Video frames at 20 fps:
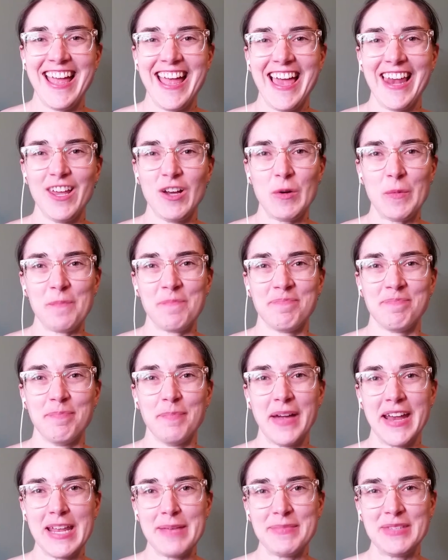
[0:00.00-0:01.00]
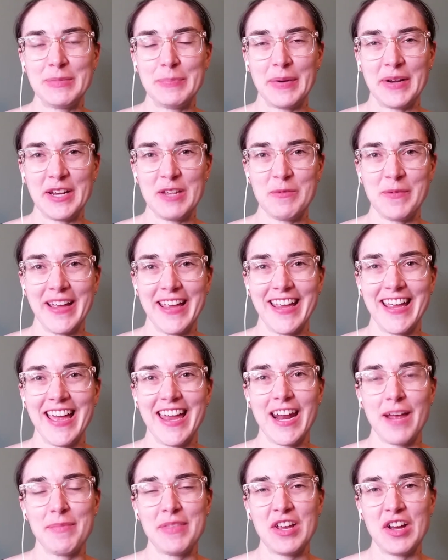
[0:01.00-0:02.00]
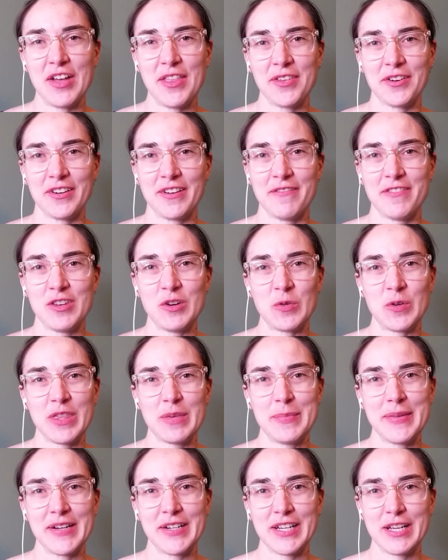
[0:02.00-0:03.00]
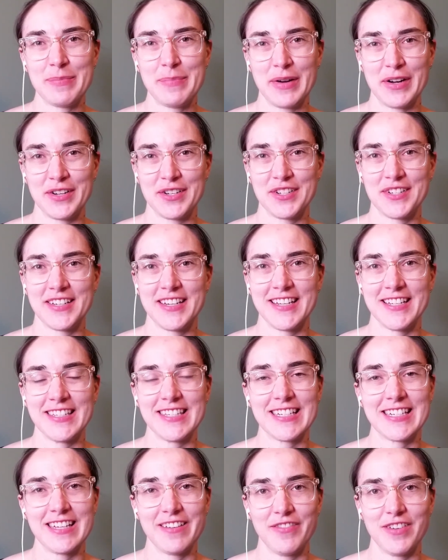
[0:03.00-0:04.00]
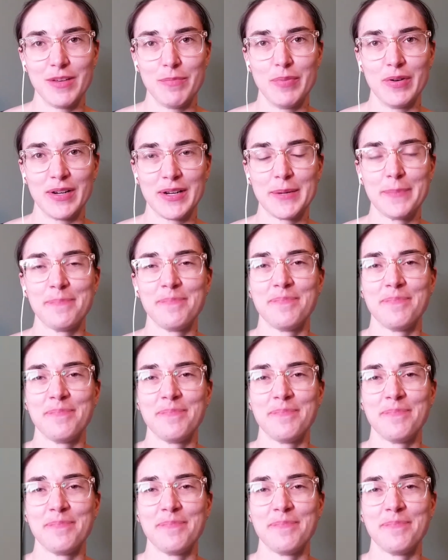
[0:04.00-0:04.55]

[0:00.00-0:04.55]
Hello, my name is Bonnie Way, and I'm the author of the North American Martyrs Kids Activity Book.